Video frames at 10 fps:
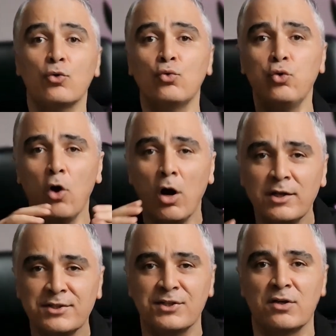
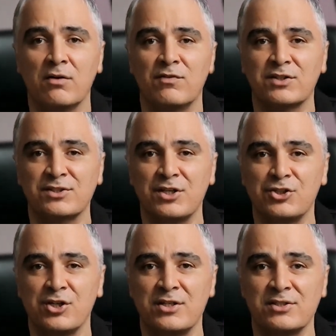quality
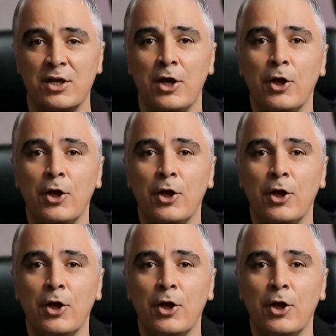conversations,